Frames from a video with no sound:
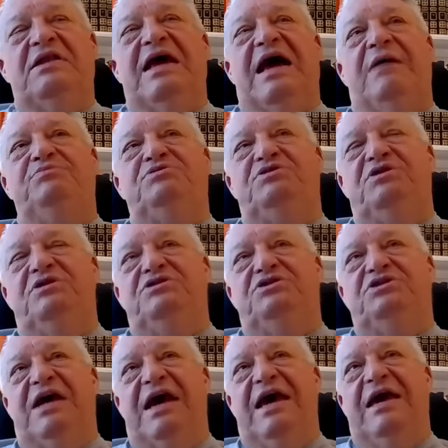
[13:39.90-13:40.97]
adopts the
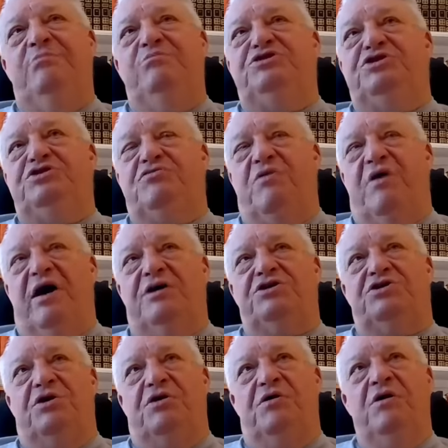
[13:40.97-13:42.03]
same
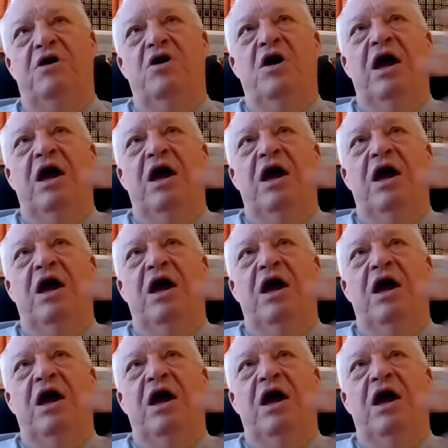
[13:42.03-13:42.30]
structure,